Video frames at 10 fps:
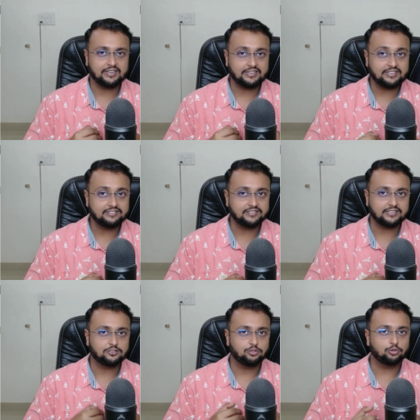
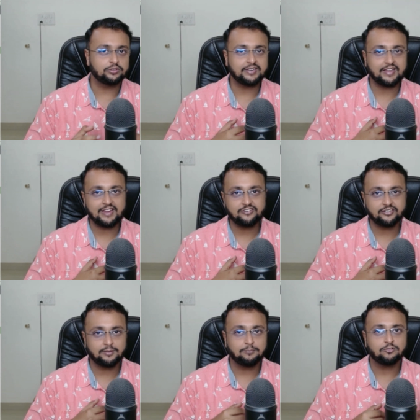easy to catch
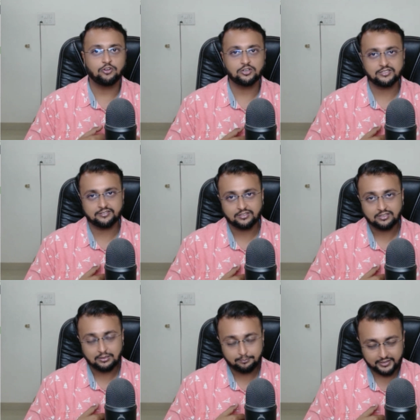it up for this
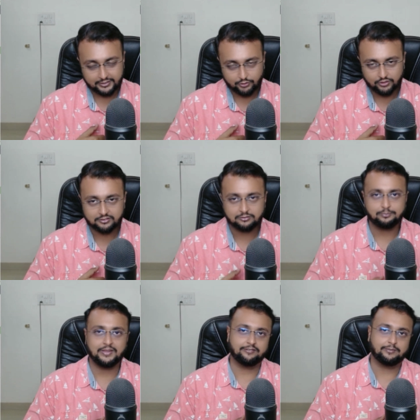particular
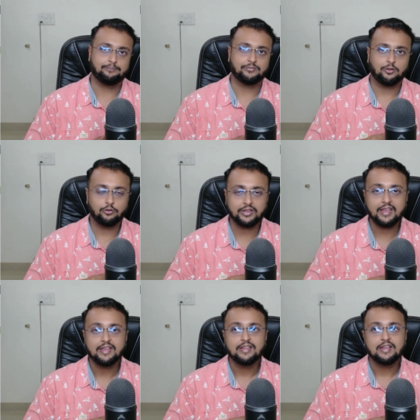space okay
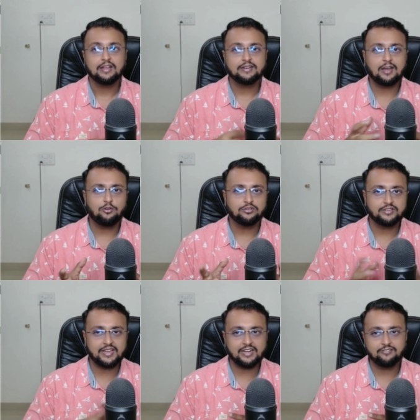now
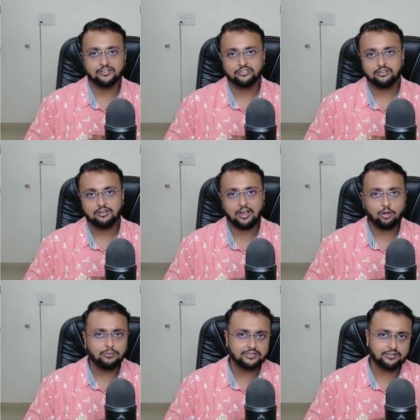second question
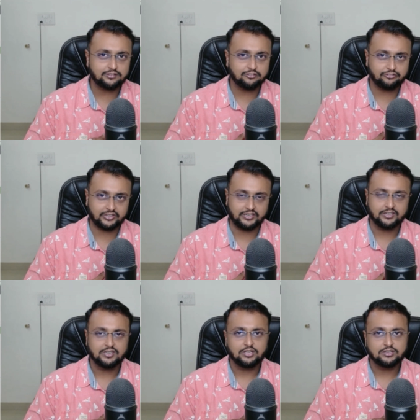how much is the fee
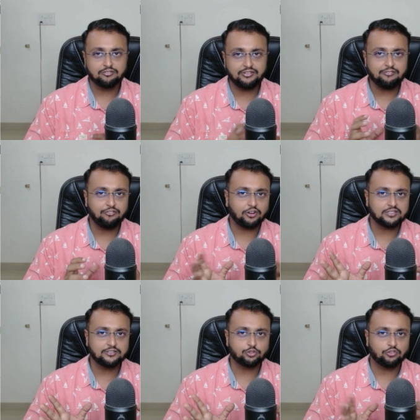the fee for
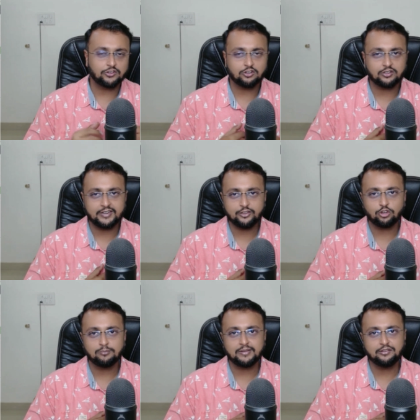this overall
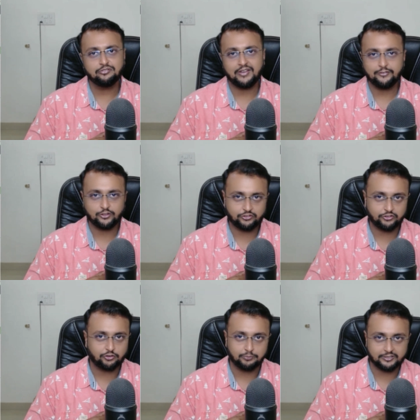curriculum is
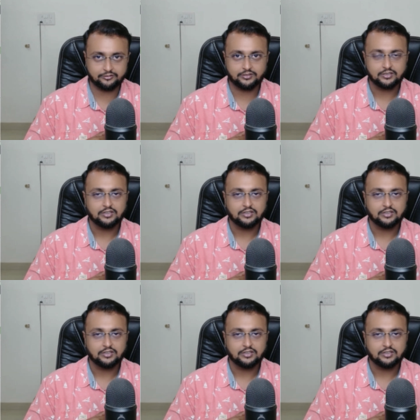5000 rupees